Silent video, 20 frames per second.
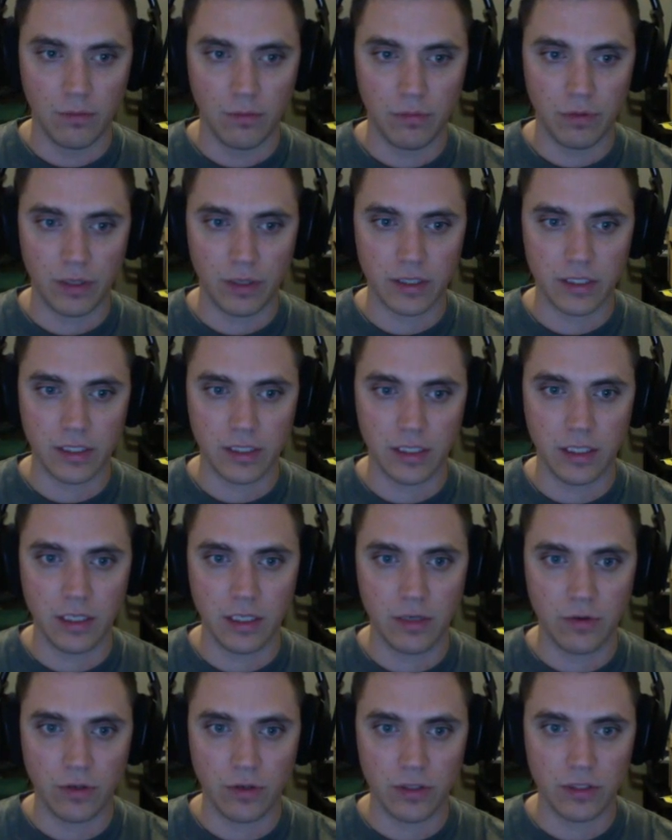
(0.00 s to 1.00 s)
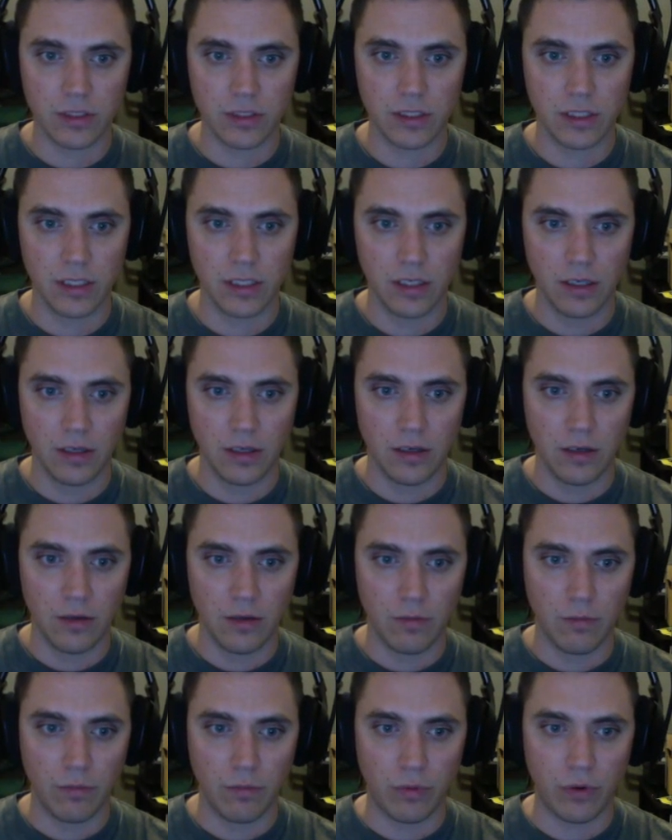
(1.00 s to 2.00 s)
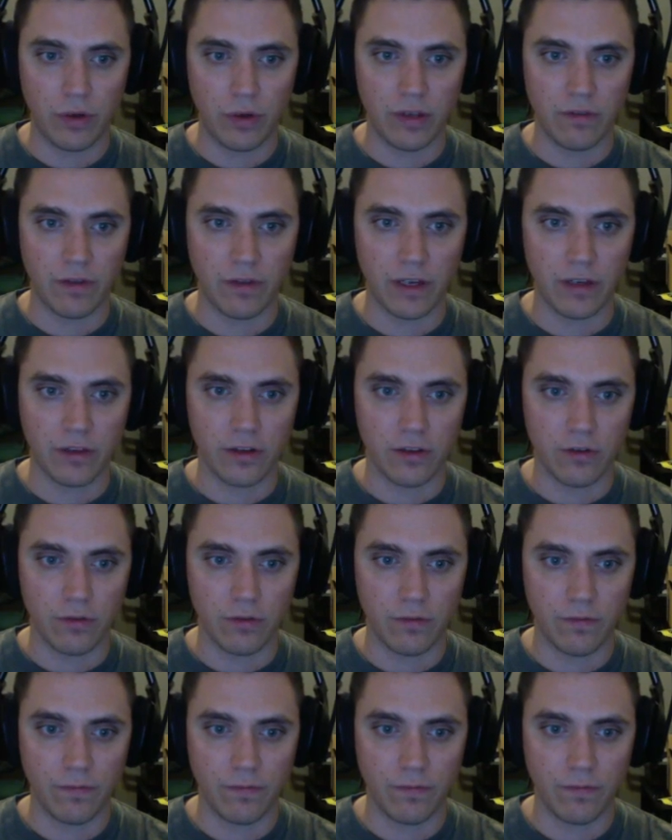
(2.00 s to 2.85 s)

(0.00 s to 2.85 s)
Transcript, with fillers: plus equals point value.